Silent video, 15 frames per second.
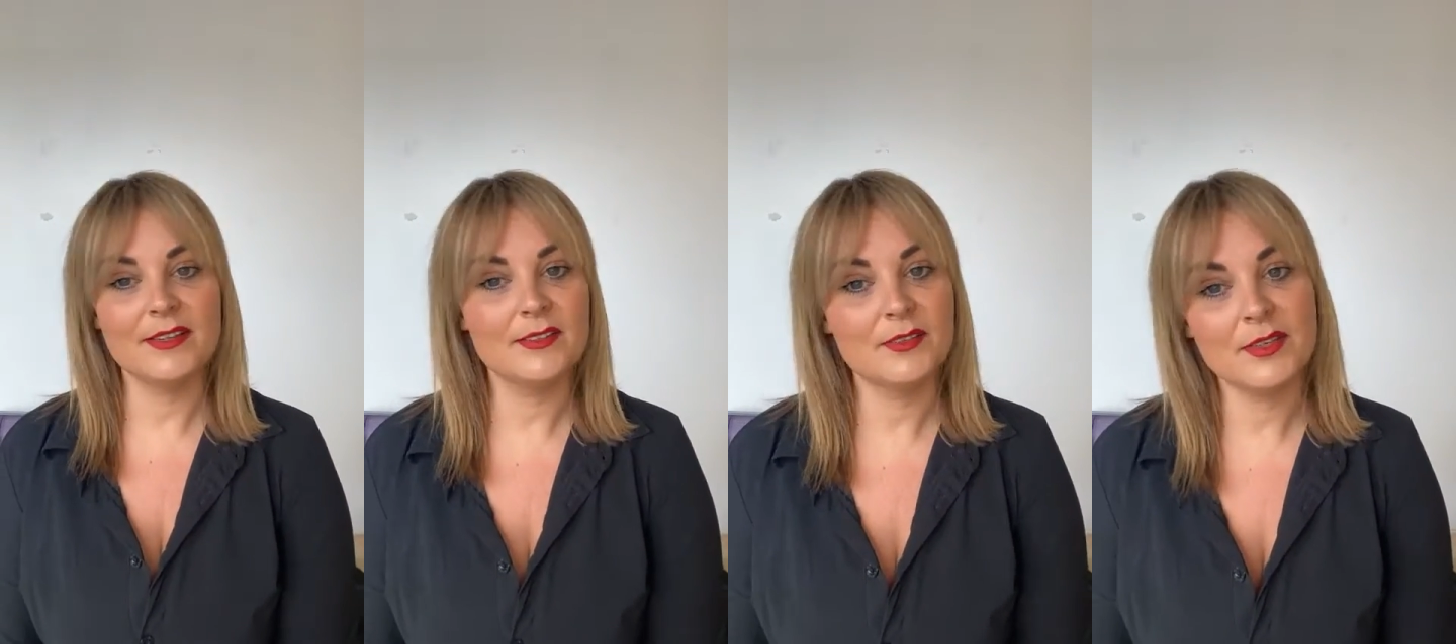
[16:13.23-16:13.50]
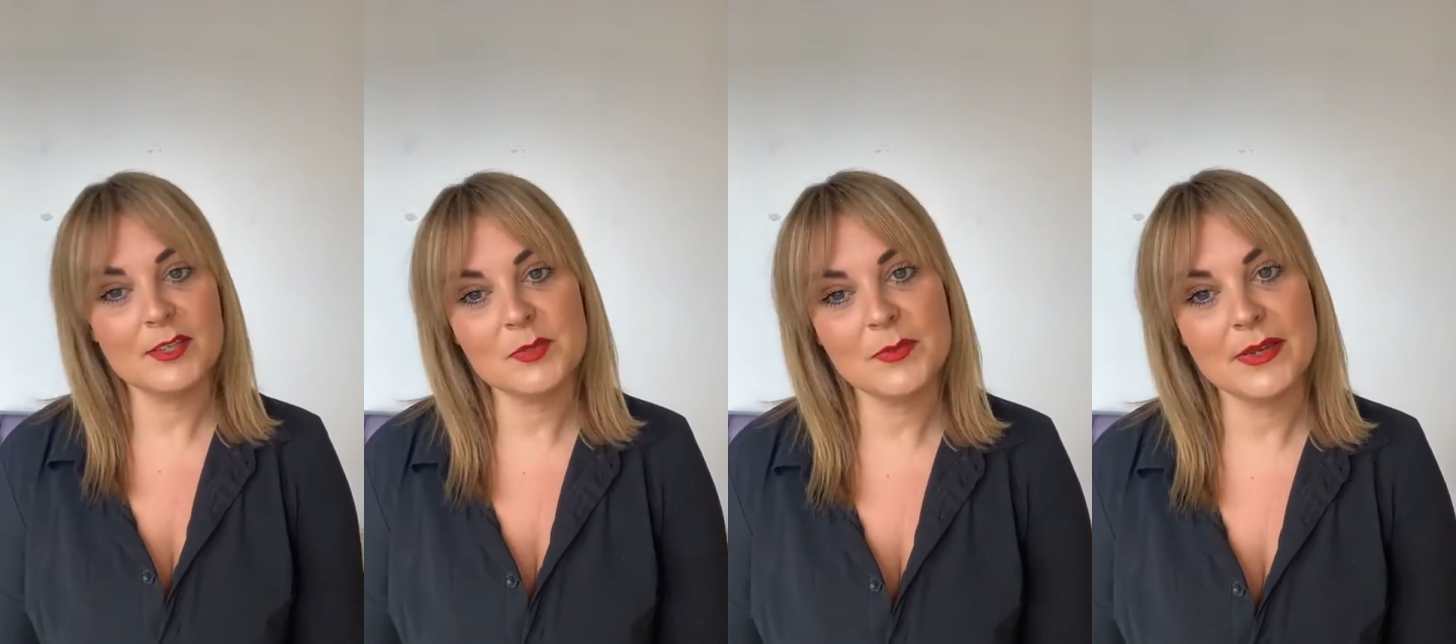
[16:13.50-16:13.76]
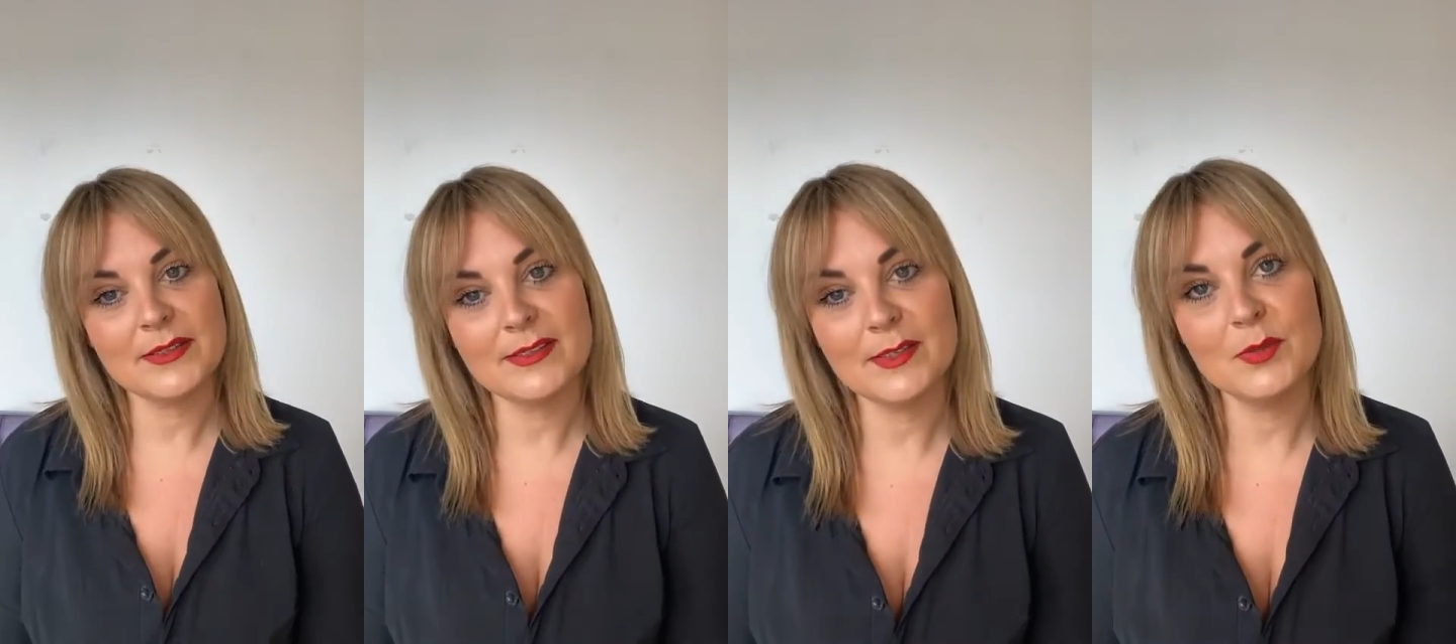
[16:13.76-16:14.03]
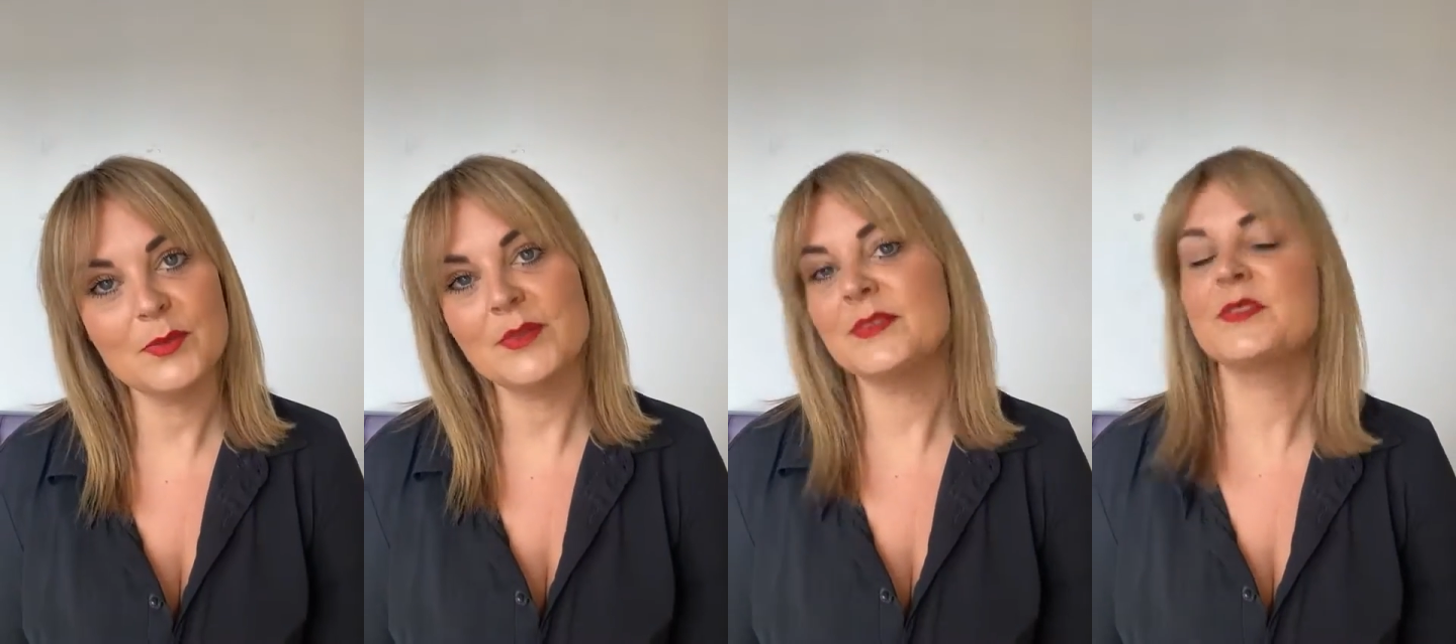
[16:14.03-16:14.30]
I don't expect
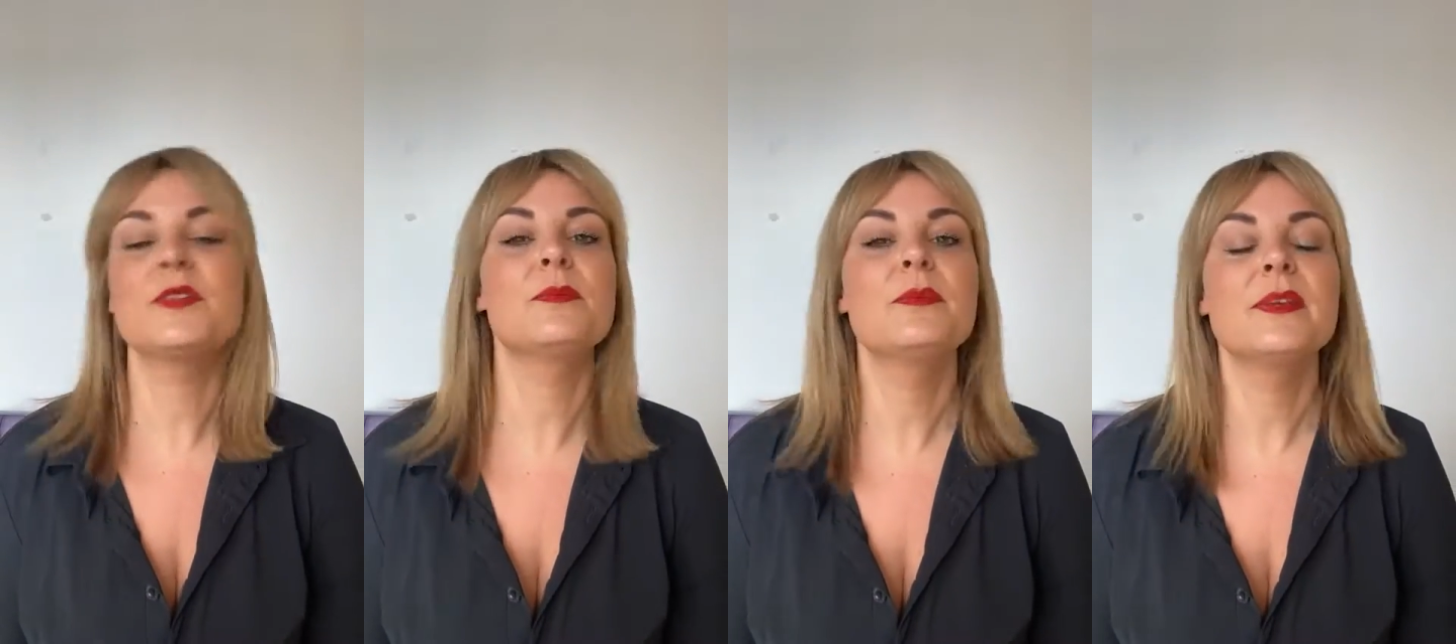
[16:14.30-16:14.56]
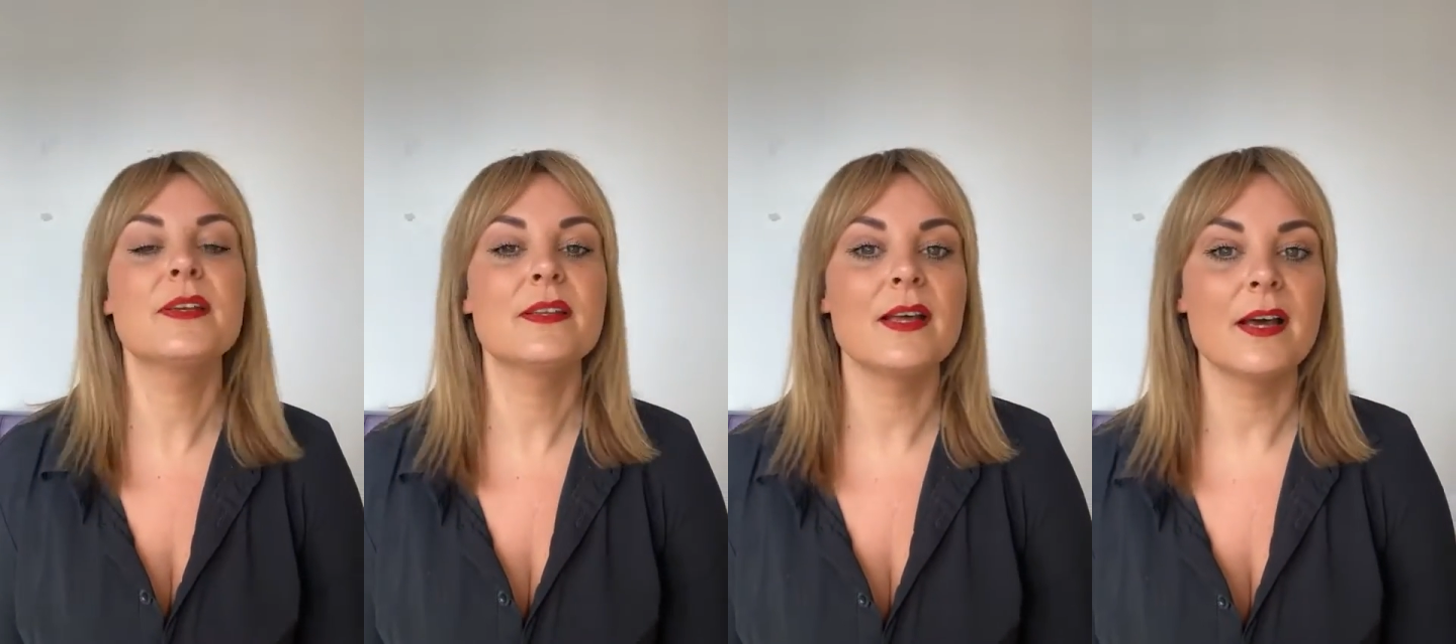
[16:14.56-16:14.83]
anyone to be